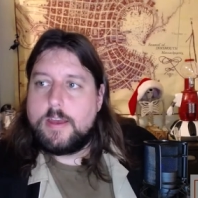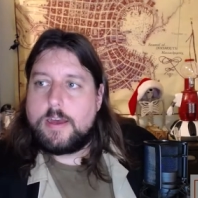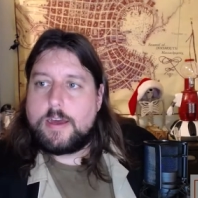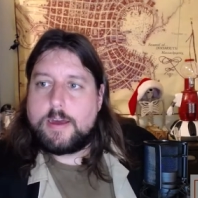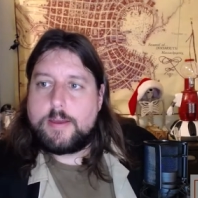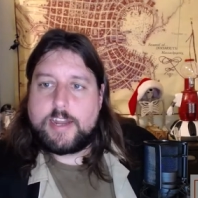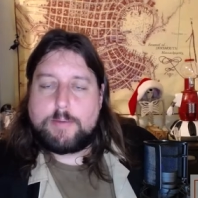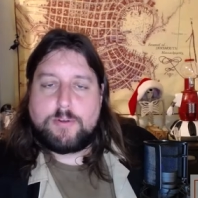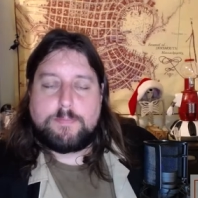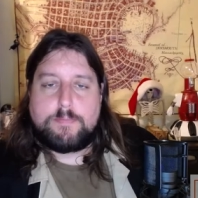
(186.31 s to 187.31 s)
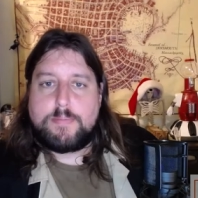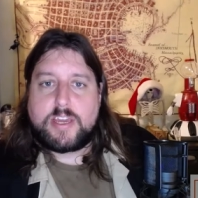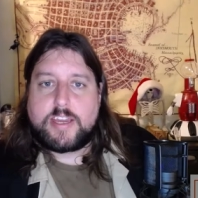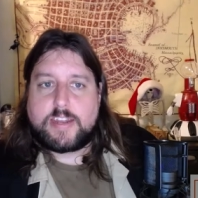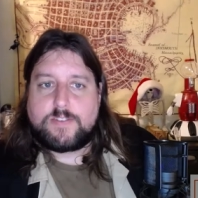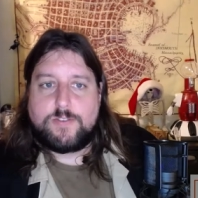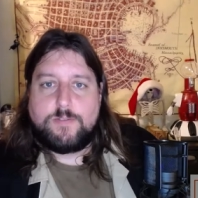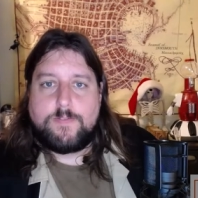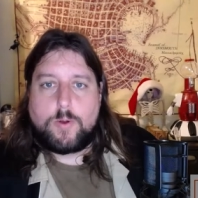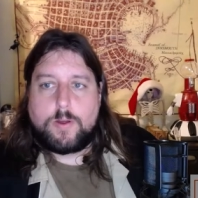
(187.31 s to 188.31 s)
uh, and I wouldn't be getting
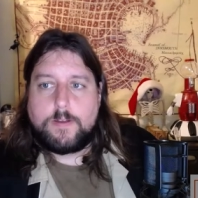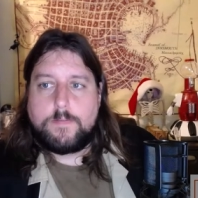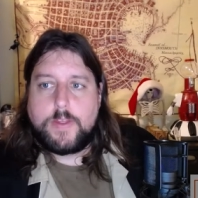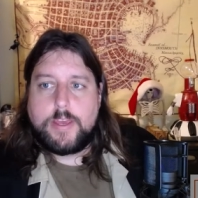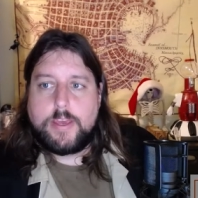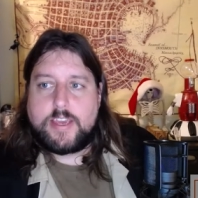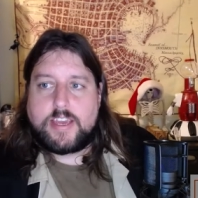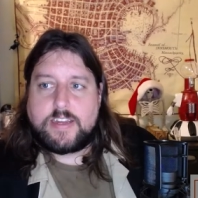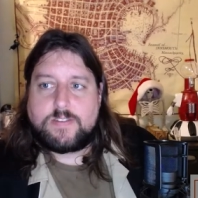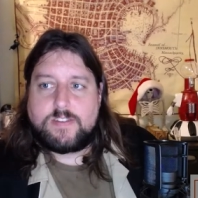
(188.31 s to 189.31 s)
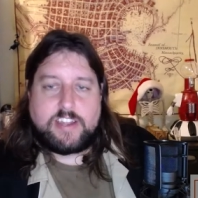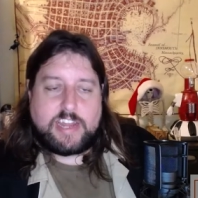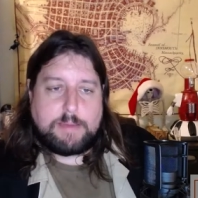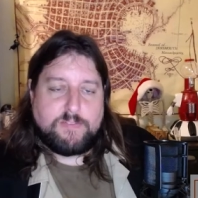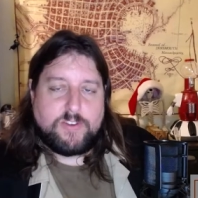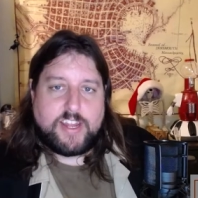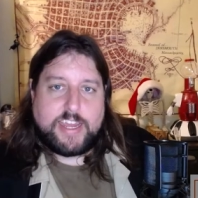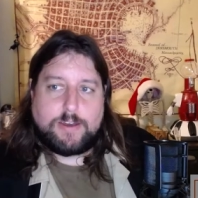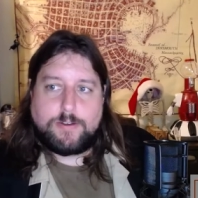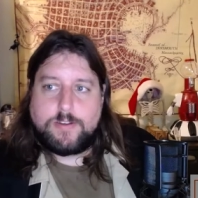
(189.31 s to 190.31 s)
sued for it. It's the name of a
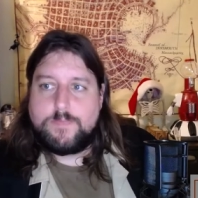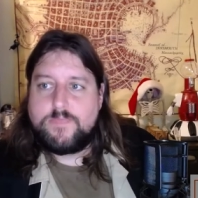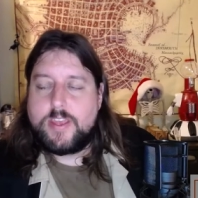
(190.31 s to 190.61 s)
town.